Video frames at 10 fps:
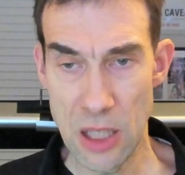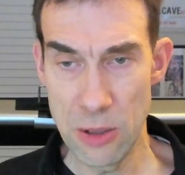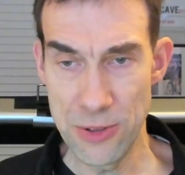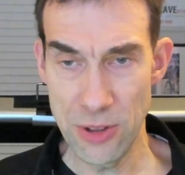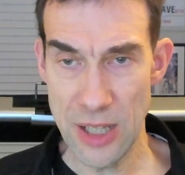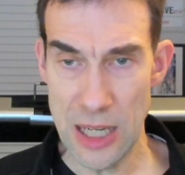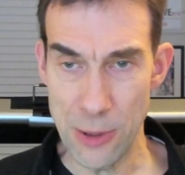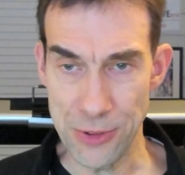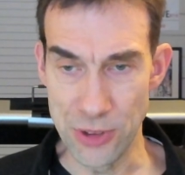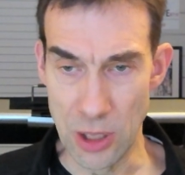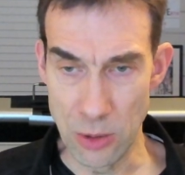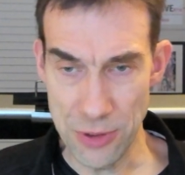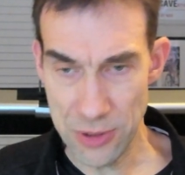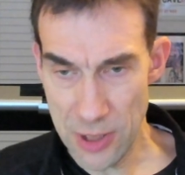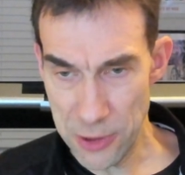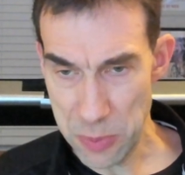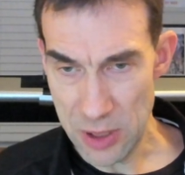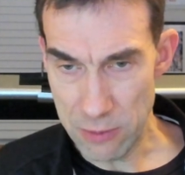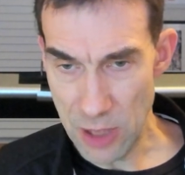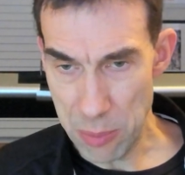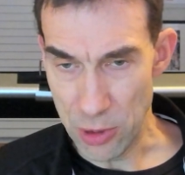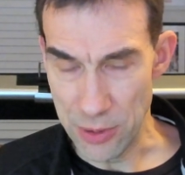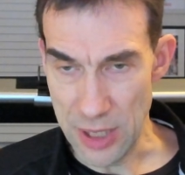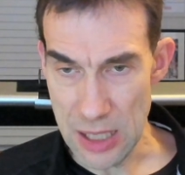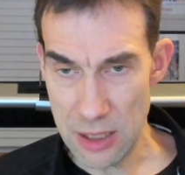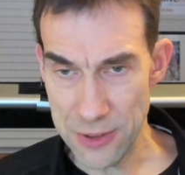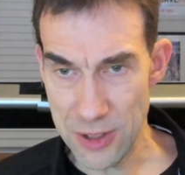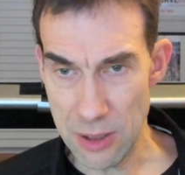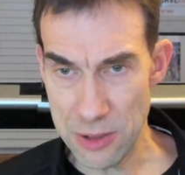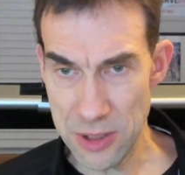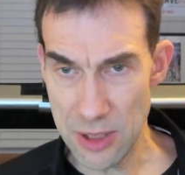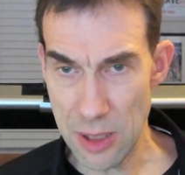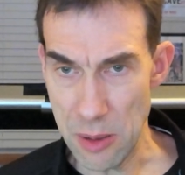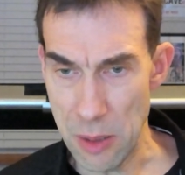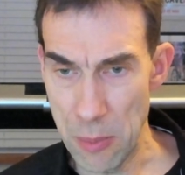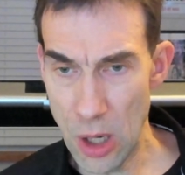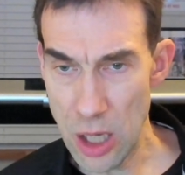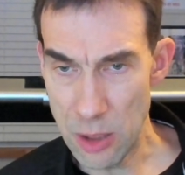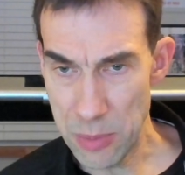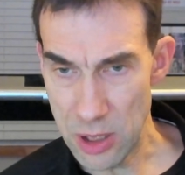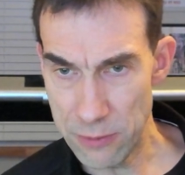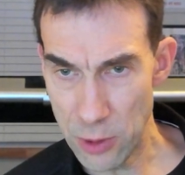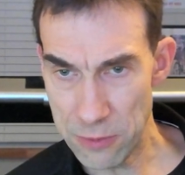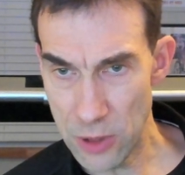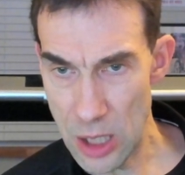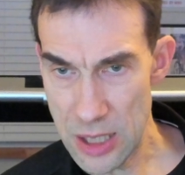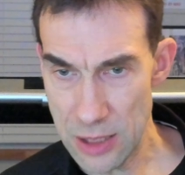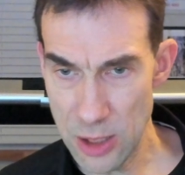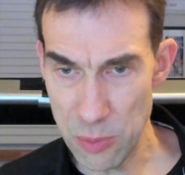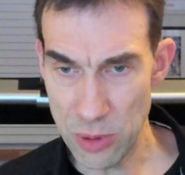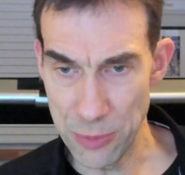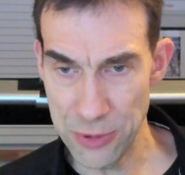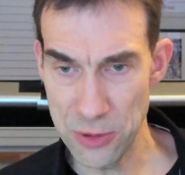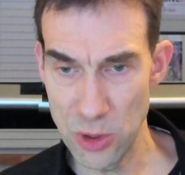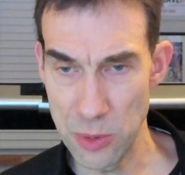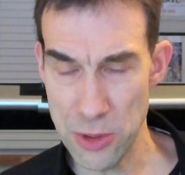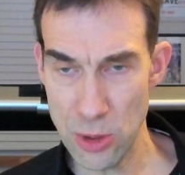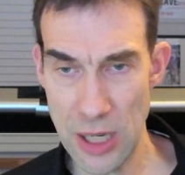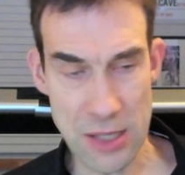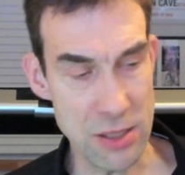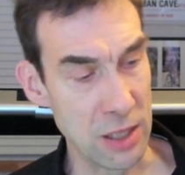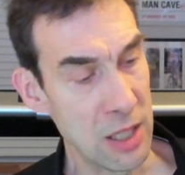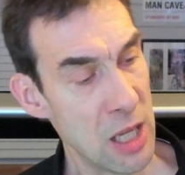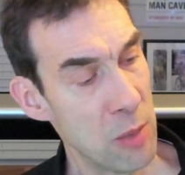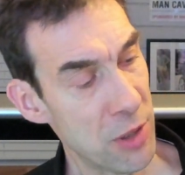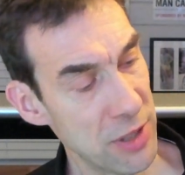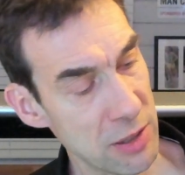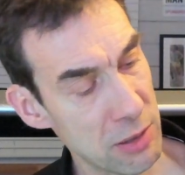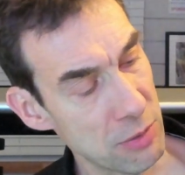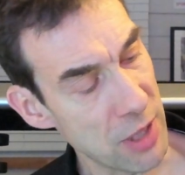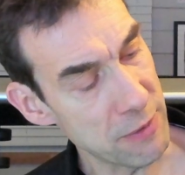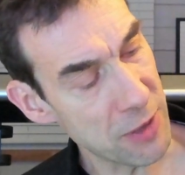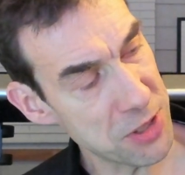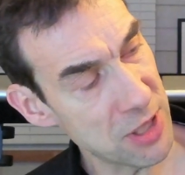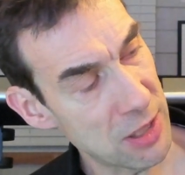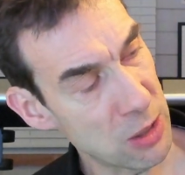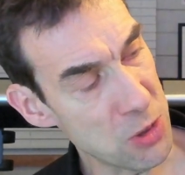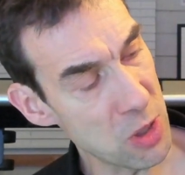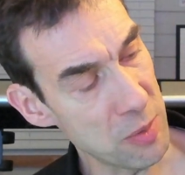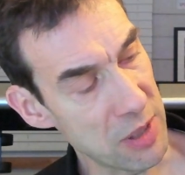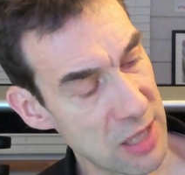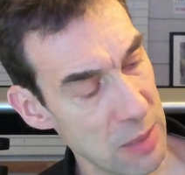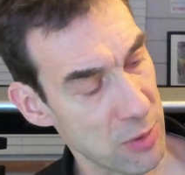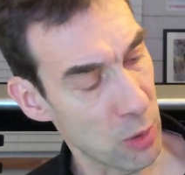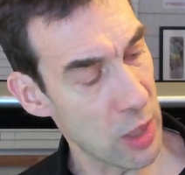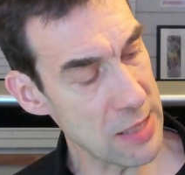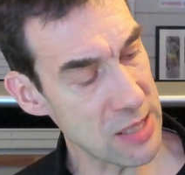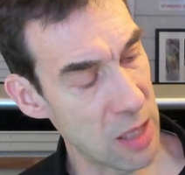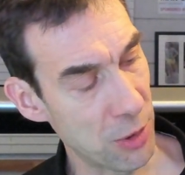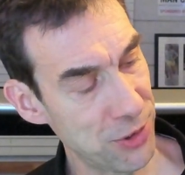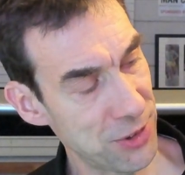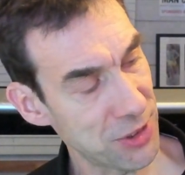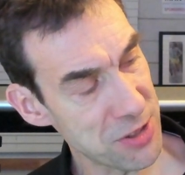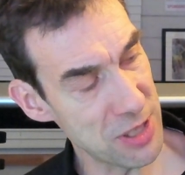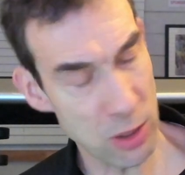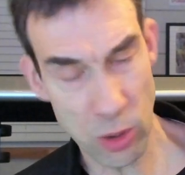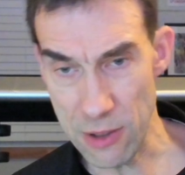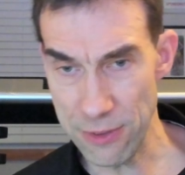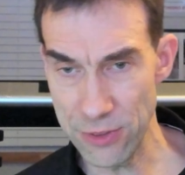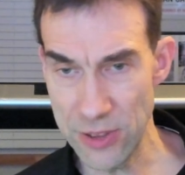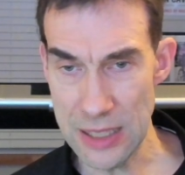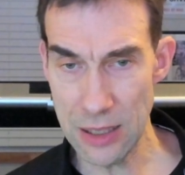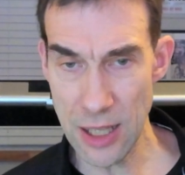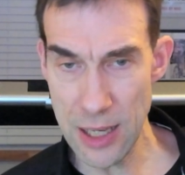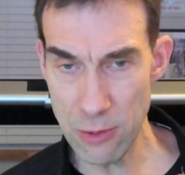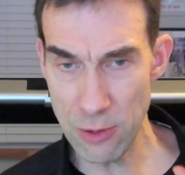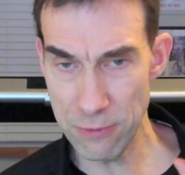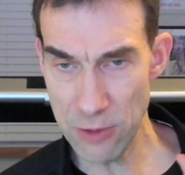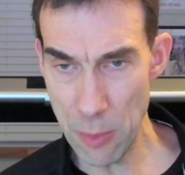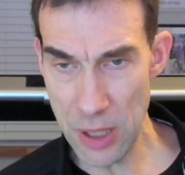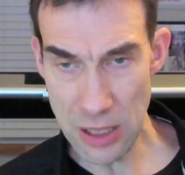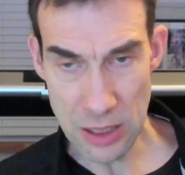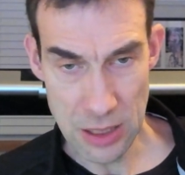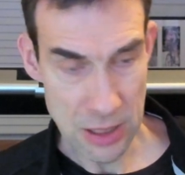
Going to the outsole, there's a nice bit of rubber on there, and I said I did a mile, a bit of off-road, had no problems at all with traction. But I think they've actually done a good job here in keeping the weight down, because this is actually quite a thin layer of rubber.